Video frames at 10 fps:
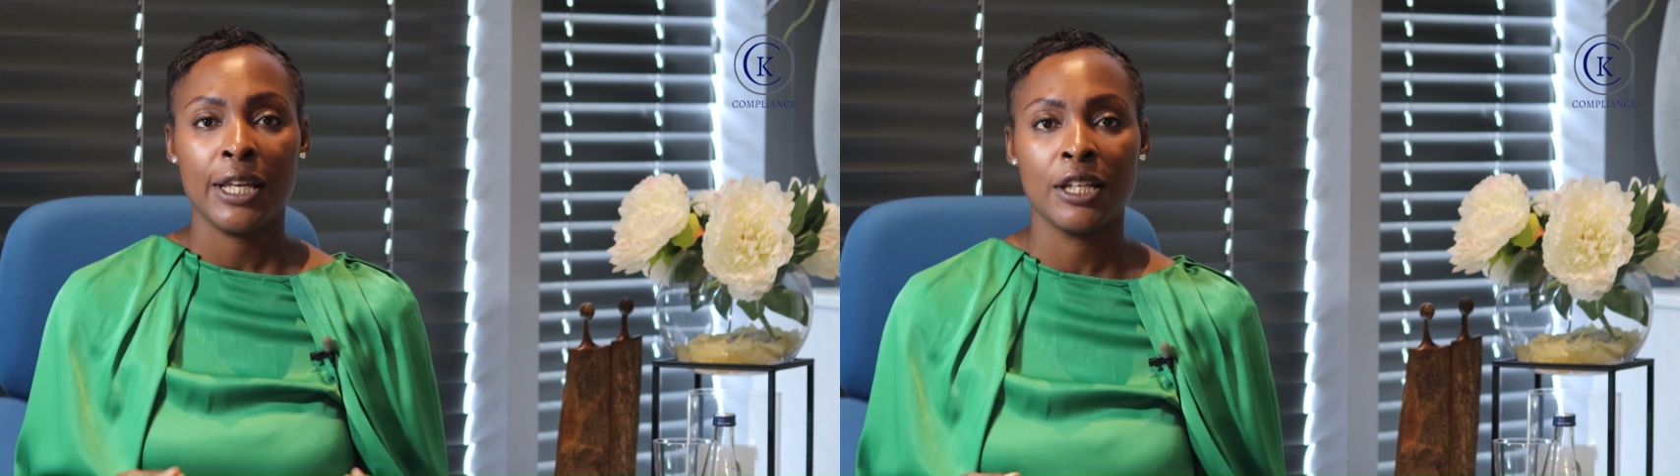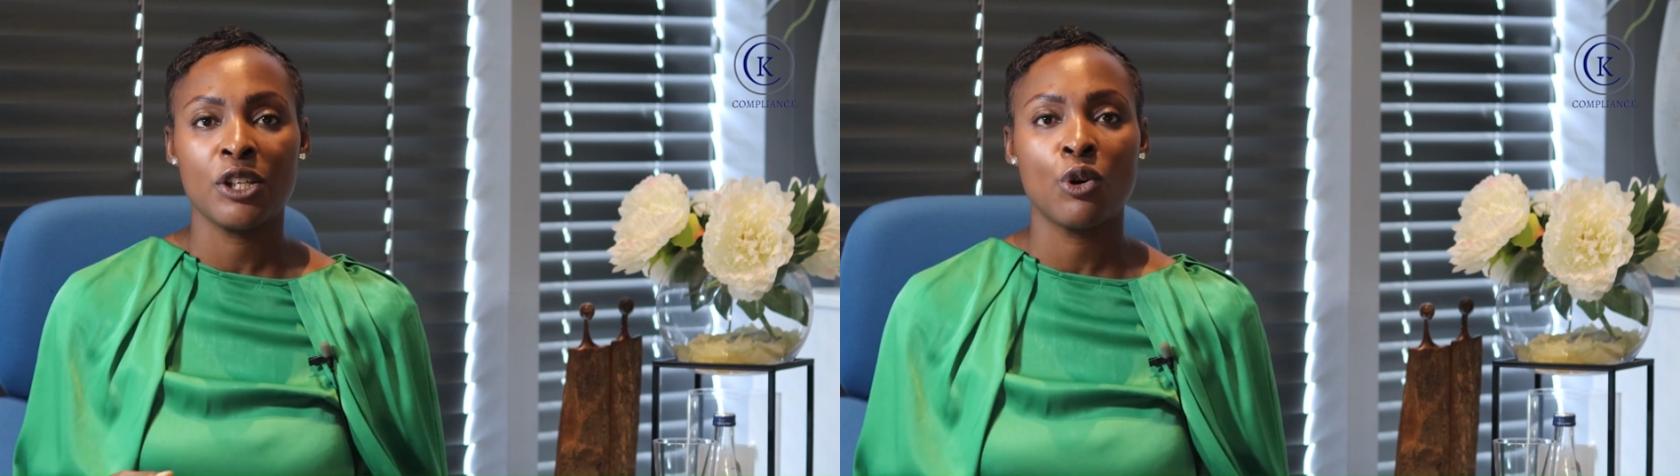
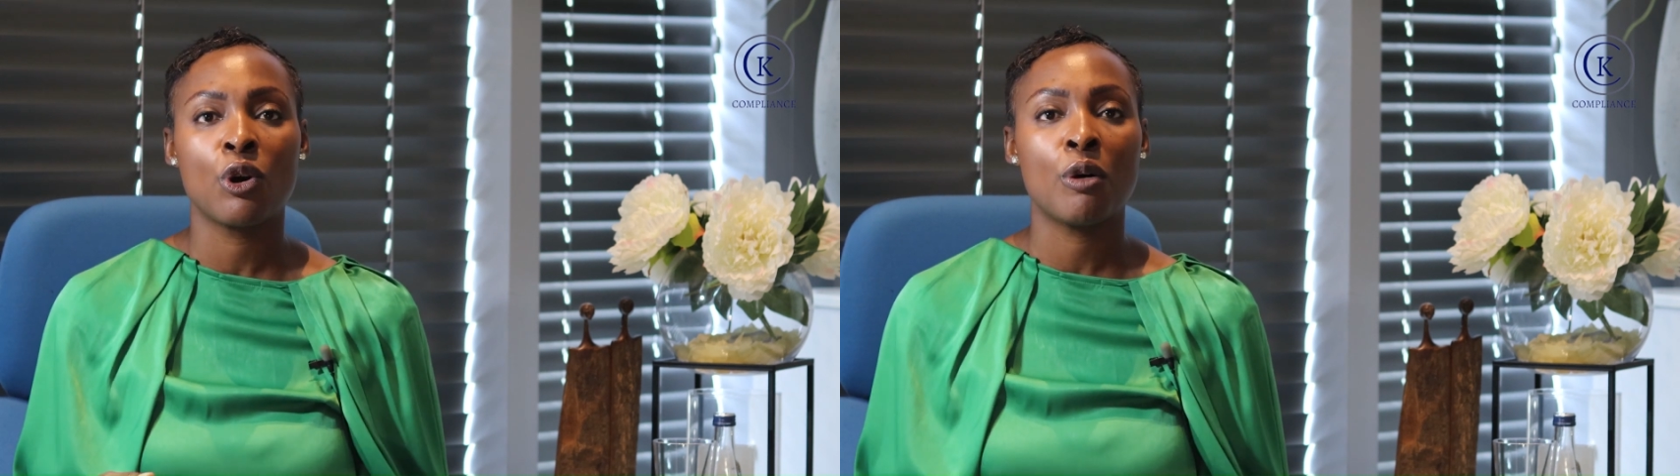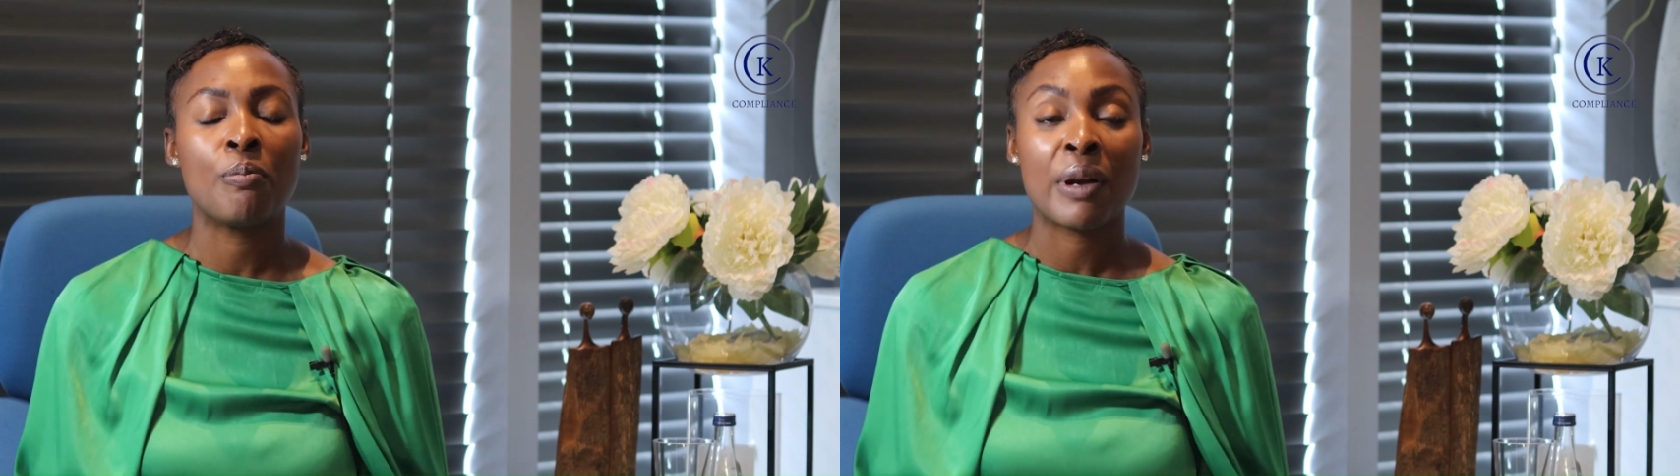in your
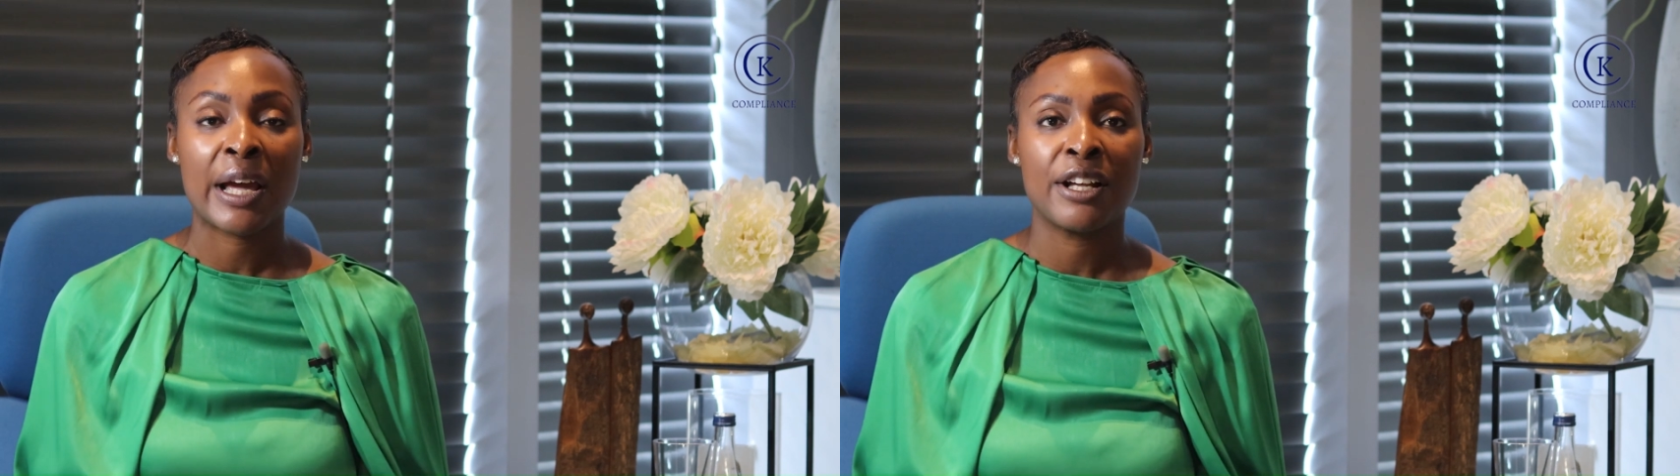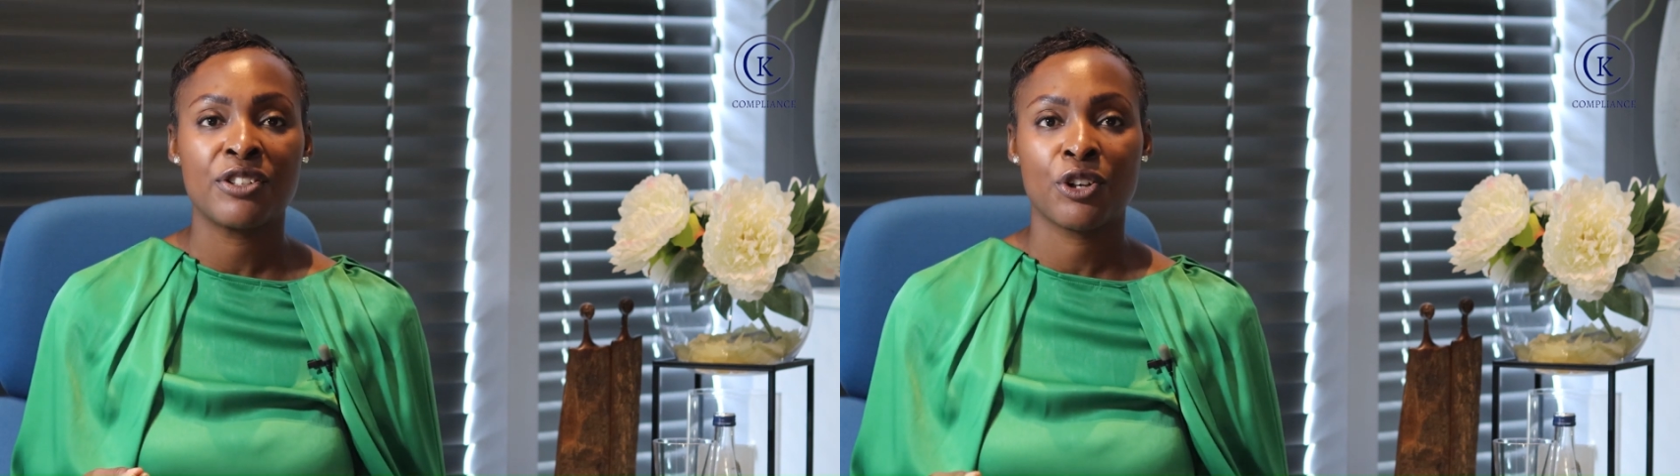
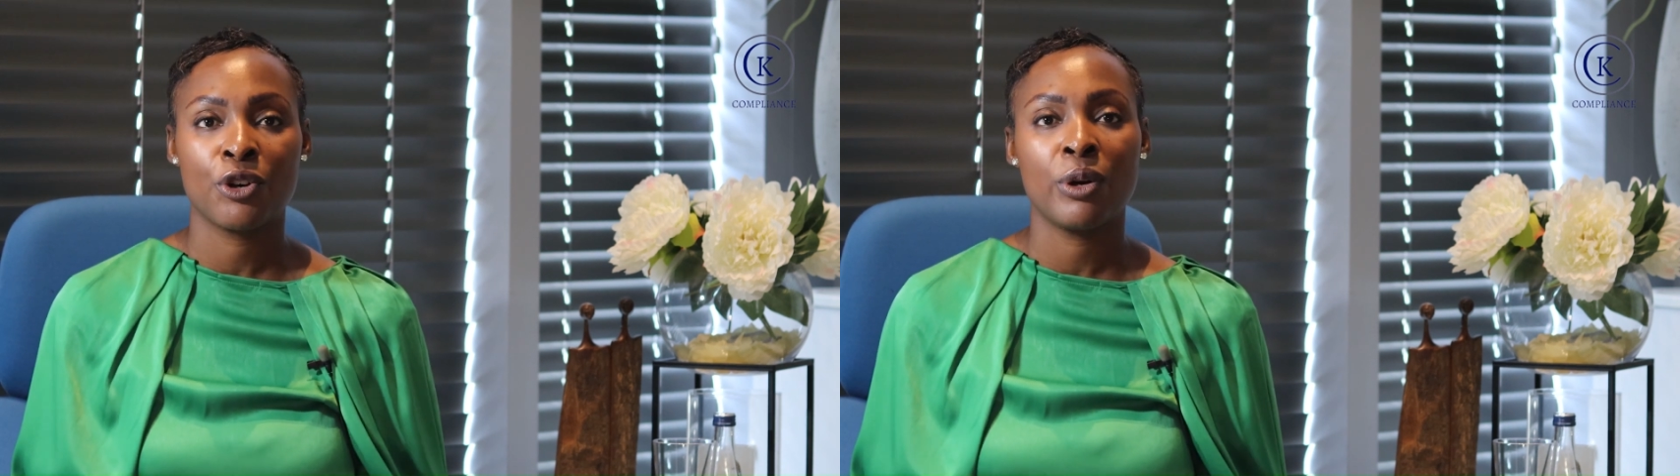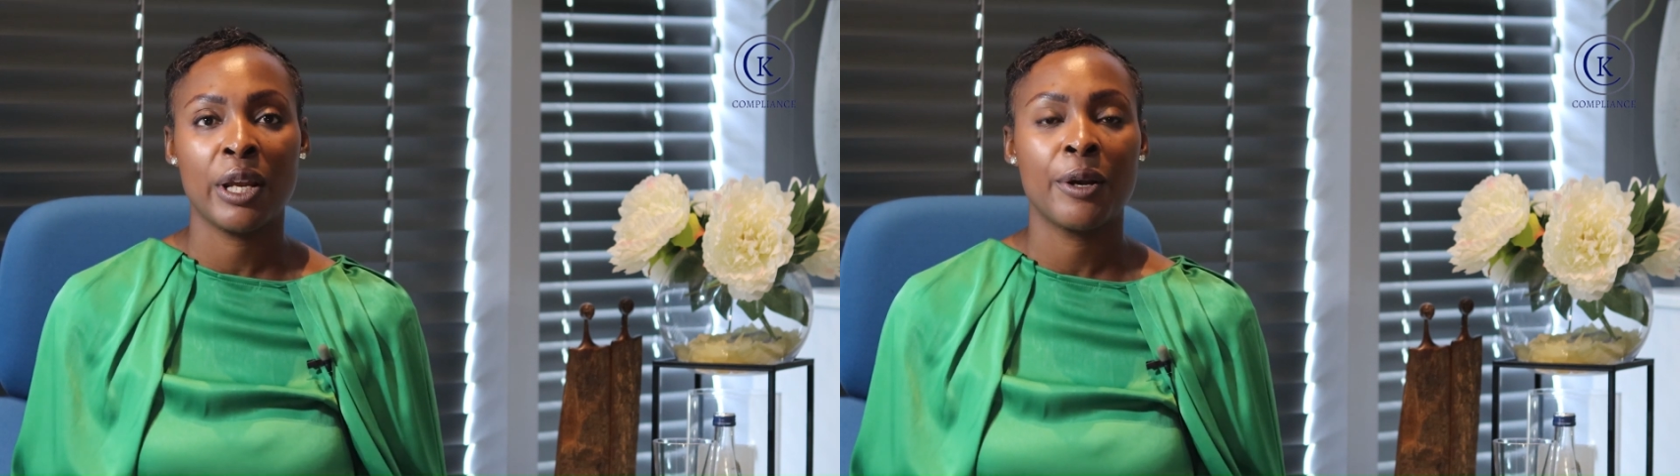compliance
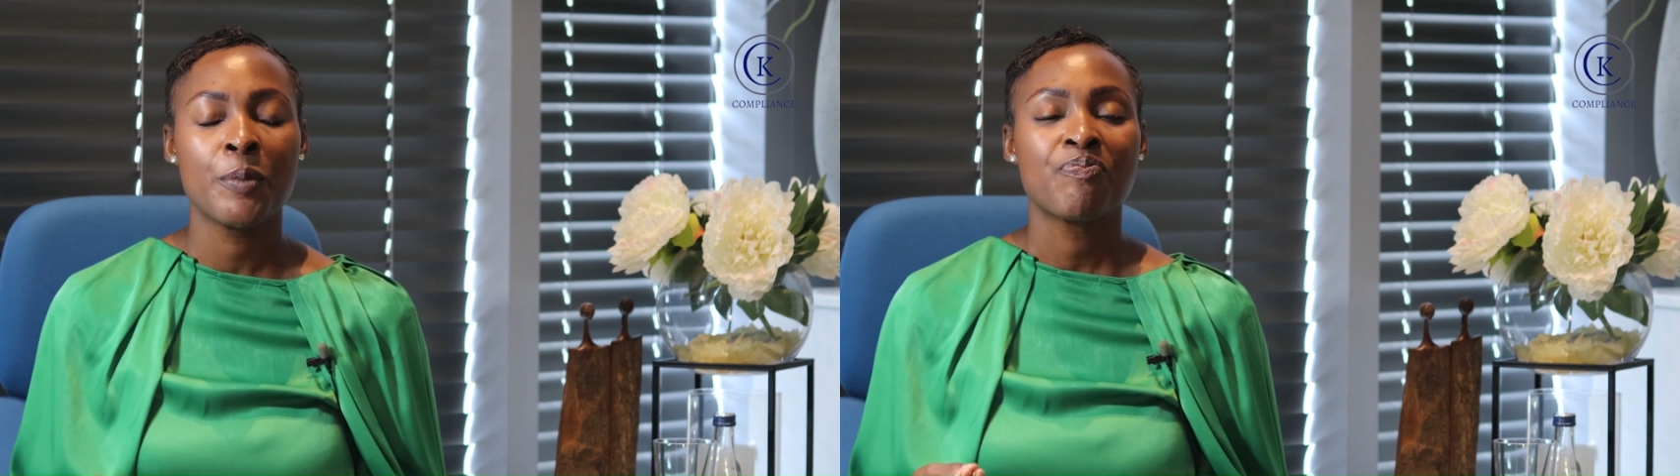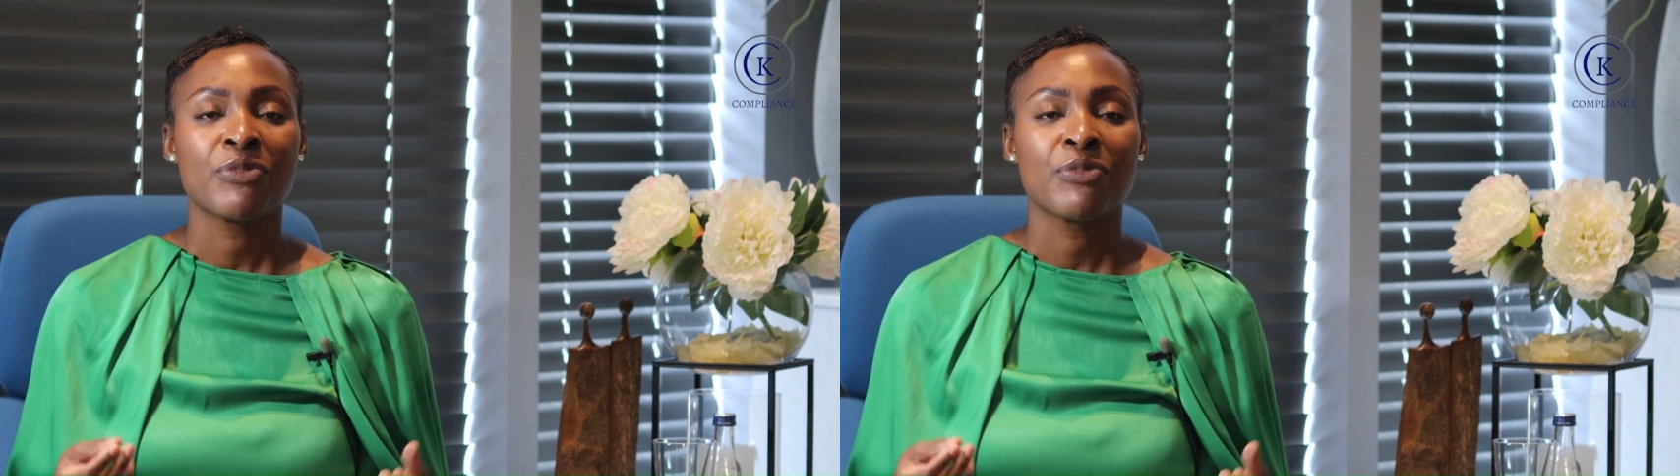career.